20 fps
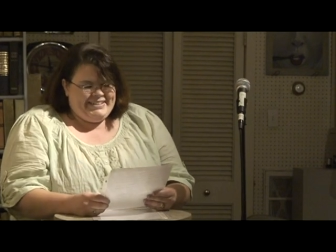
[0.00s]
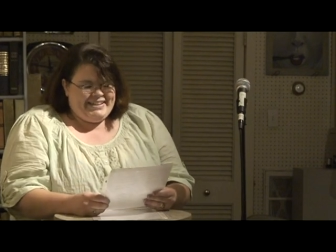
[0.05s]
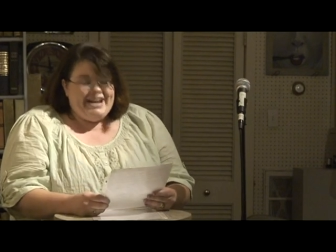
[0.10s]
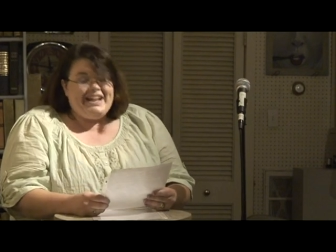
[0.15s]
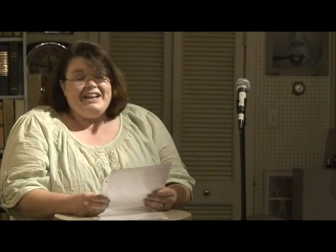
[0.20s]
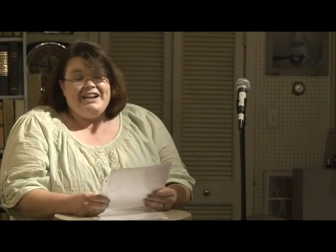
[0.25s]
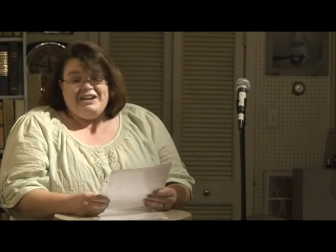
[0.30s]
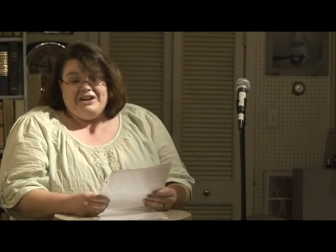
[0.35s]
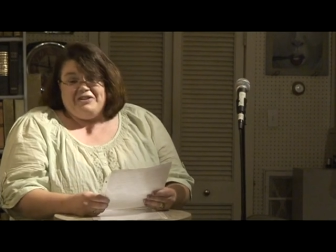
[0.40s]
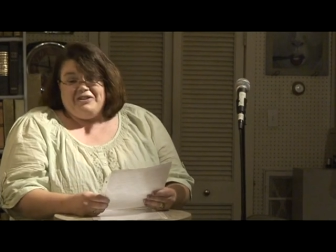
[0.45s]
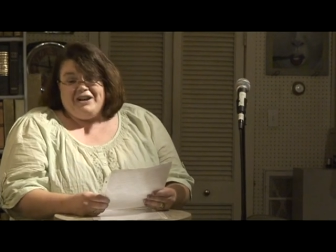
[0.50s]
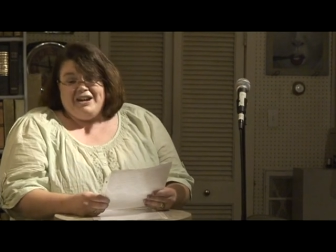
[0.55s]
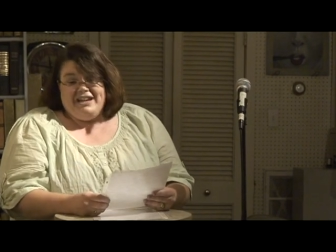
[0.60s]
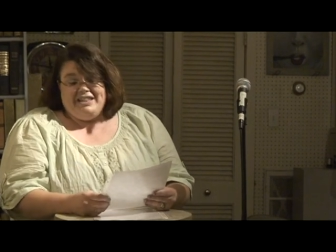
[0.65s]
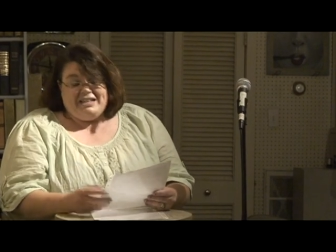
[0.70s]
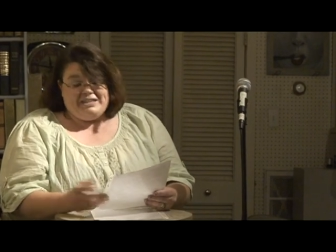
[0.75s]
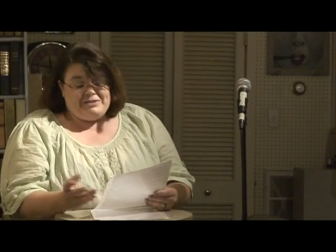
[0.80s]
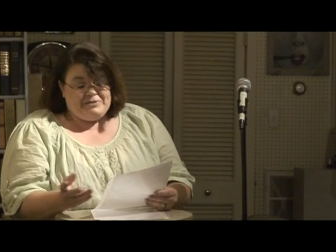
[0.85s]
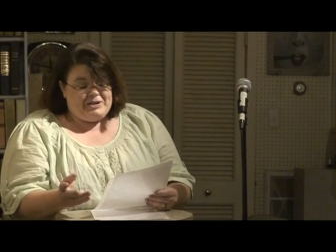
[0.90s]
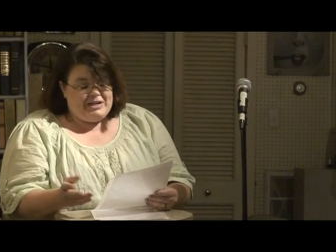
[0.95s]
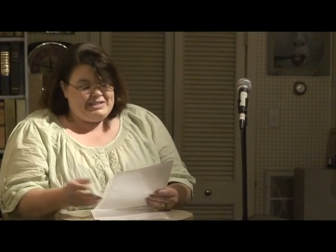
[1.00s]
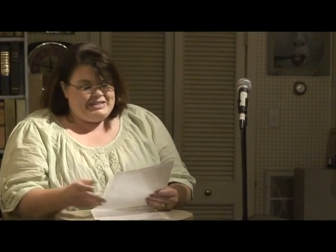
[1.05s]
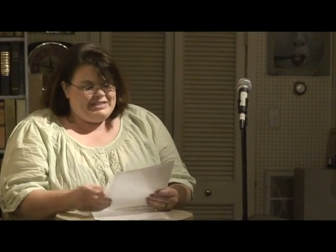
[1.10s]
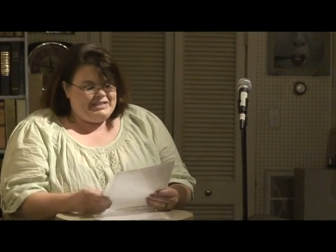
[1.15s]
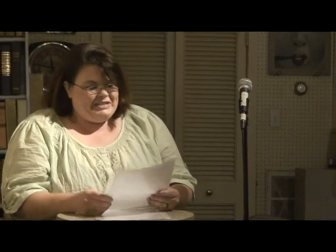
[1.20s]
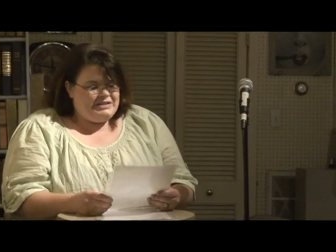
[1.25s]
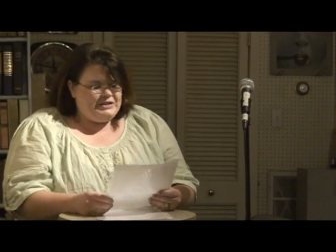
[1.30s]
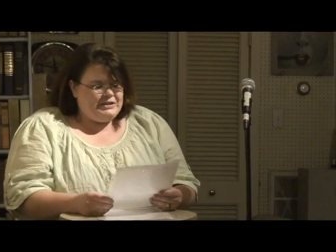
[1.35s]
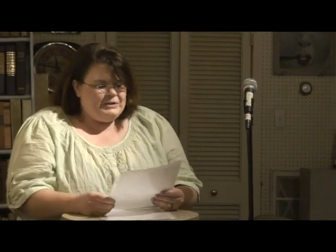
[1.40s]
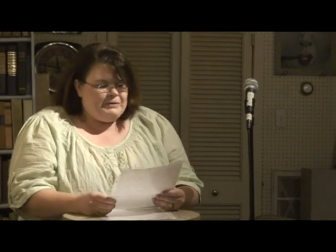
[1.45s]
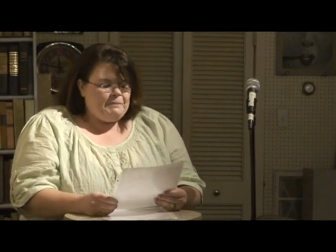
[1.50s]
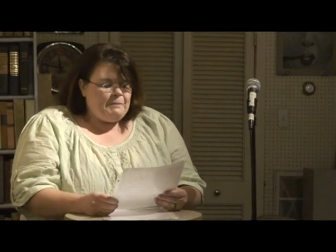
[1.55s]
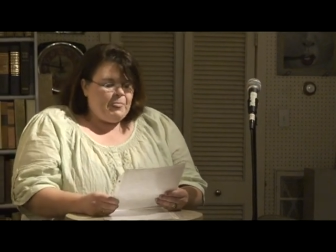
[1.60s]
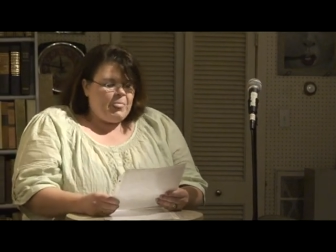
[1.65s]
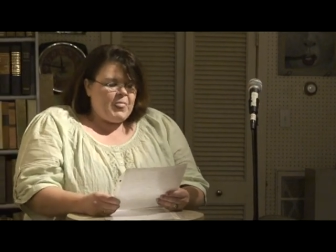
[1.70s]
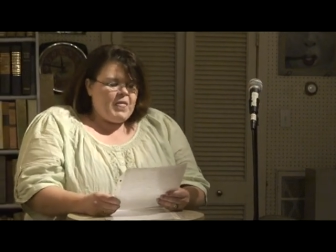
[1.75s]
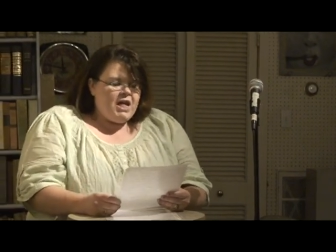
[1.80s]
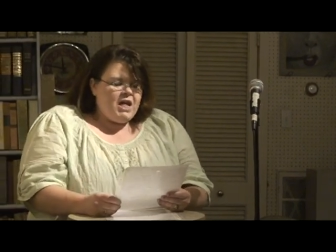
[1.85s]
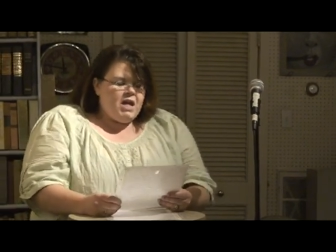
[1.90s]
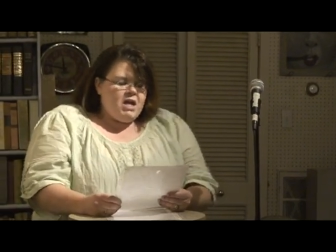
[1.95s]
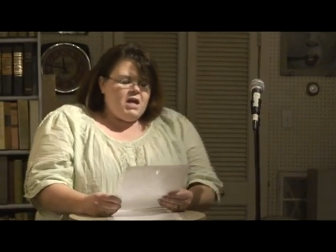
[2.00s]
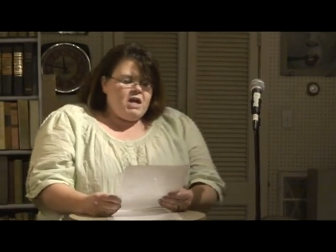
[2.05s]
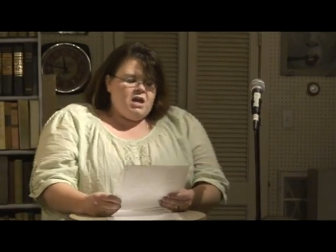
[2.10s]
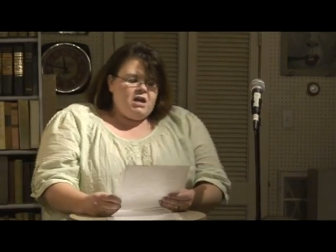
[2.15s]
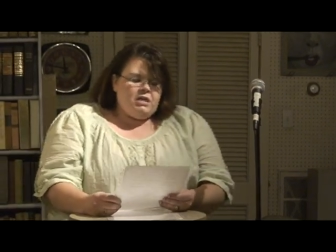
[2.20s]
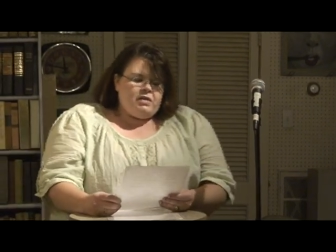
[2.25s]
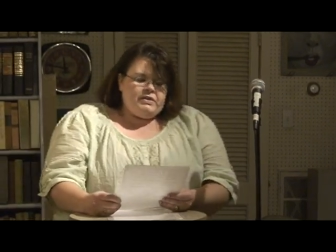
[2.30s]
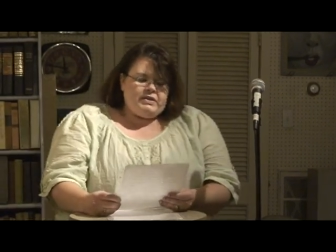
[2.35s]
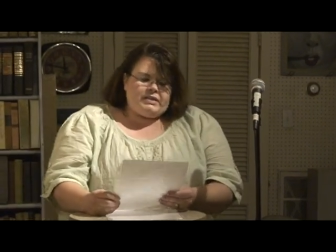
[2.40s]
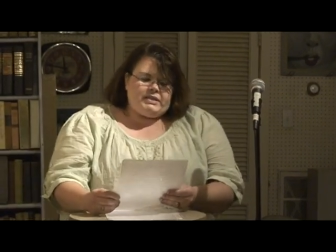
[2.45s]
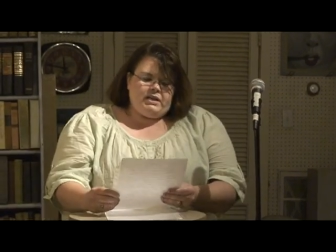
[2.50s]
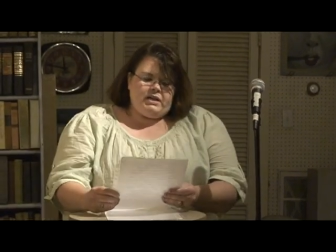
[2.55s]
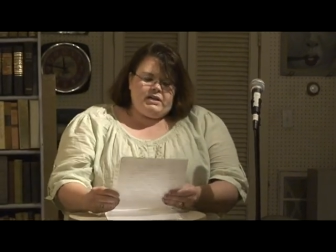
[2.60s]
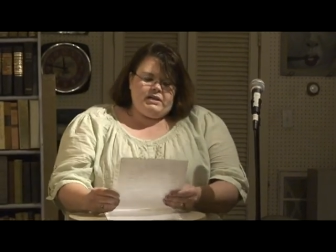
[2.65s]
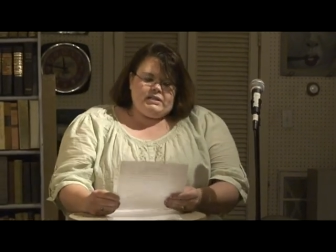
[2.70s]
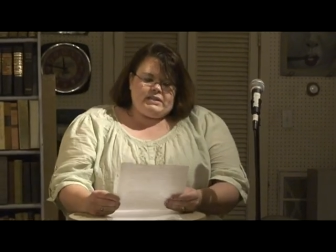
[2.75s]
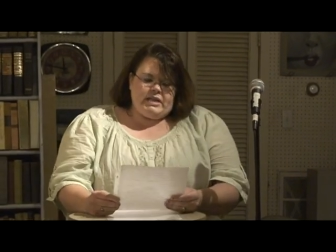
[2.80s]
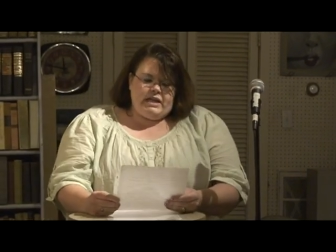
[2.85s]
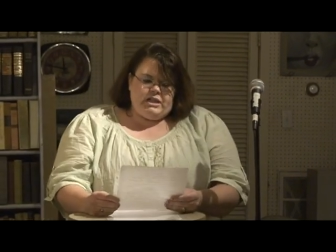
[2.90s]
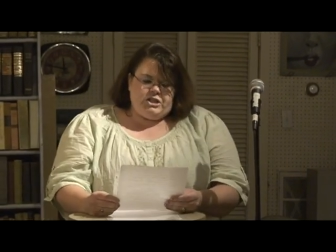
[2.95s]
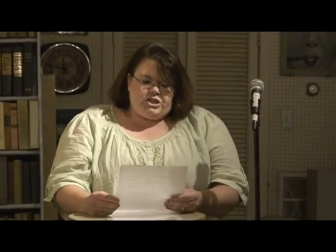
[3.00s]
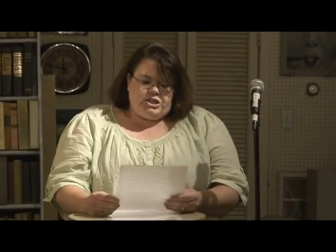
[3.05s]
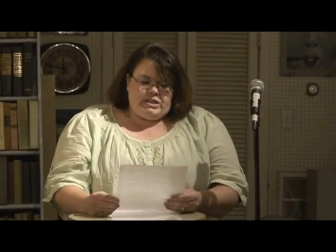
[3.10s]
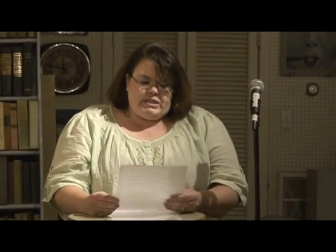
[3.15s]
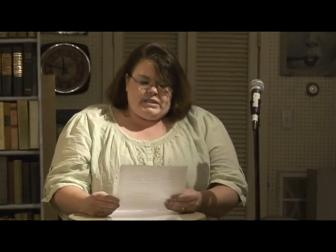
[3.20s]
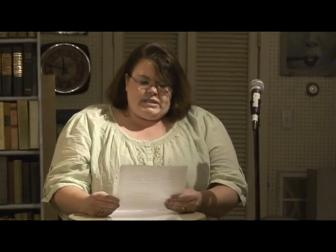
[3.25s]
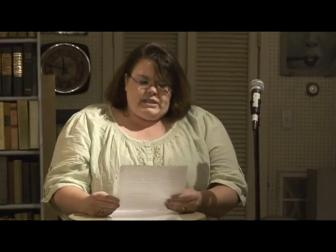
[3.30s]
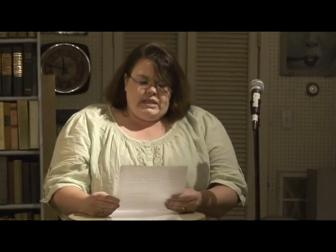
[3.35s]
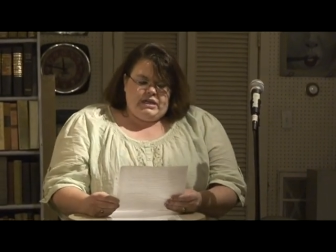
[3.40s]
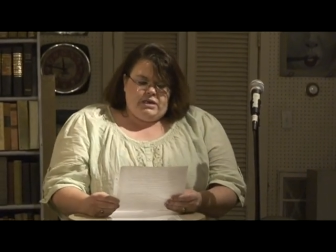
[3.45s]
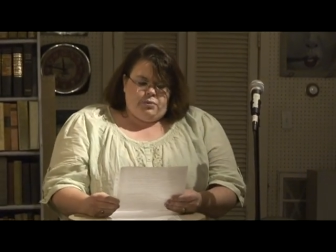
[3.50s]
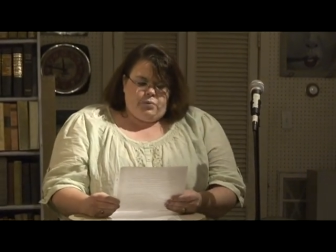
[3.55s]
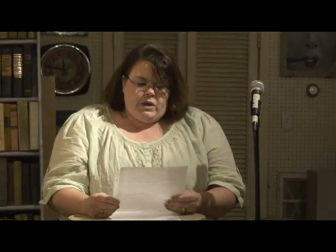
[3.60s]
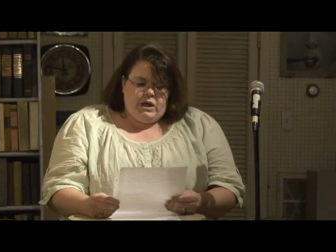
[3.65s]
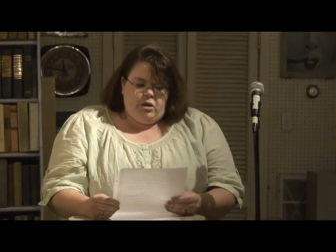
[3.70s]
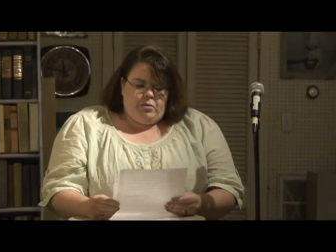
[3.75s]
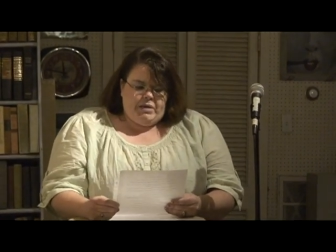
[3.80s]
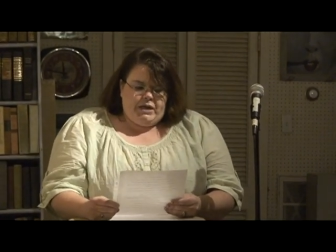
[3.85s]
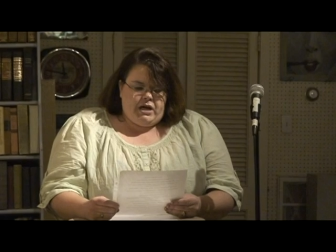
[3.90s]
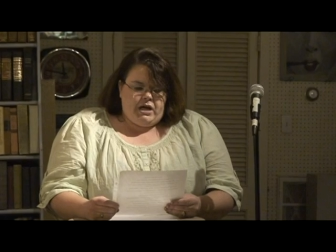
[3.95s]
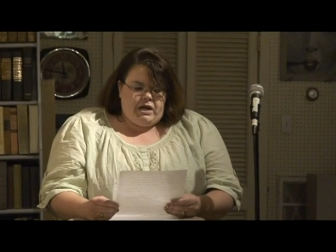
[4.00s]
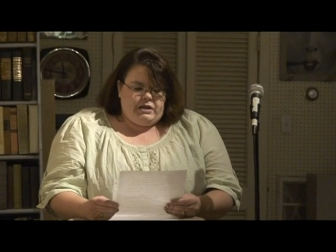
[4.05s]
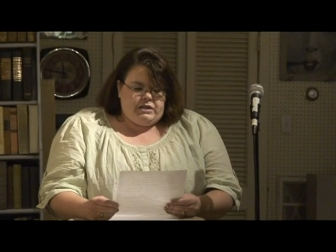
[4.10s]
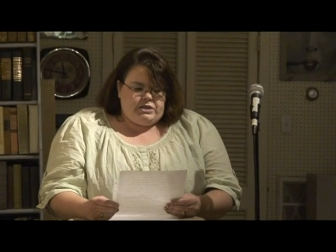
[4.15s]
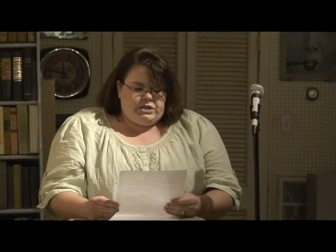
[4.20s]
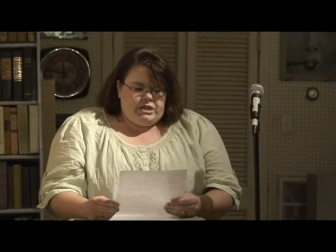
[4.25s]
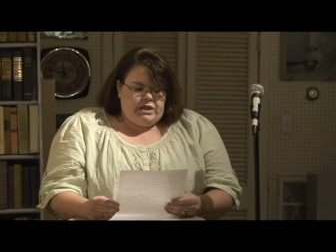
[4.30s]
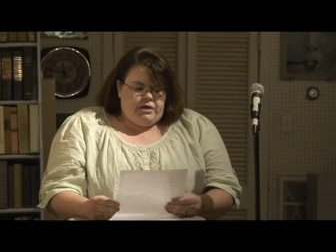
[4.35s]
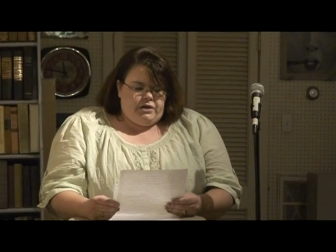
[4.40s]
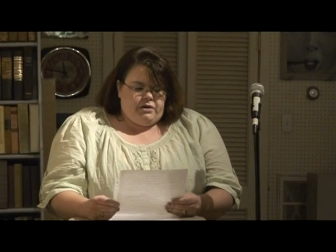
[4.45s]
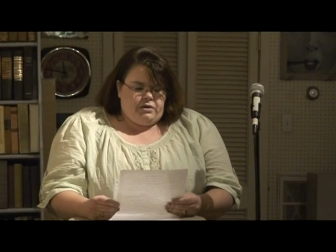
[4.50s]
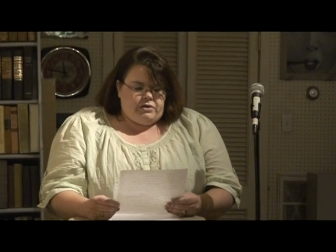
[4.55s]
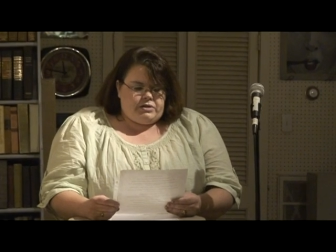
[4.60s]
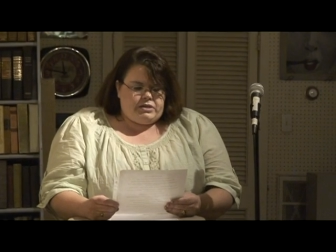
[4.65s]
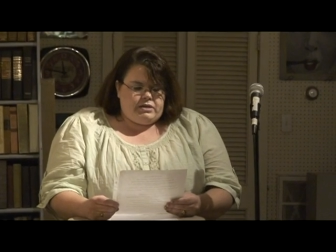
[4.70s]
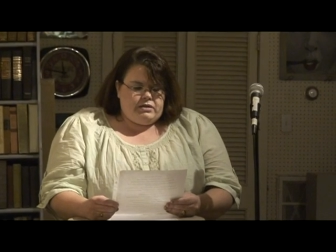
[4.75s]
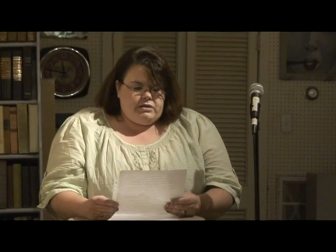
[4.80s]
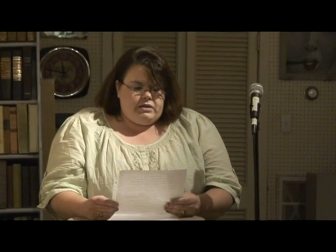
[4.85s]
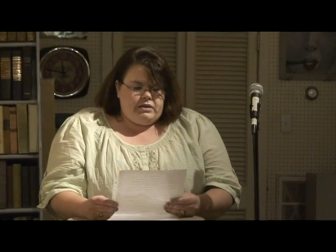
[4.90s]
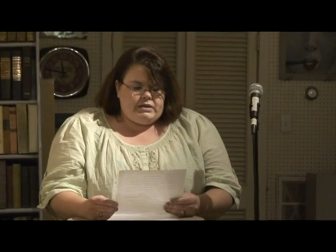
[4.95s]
I know, right? That's what I said too. The sun has aged his skin well beyond his years.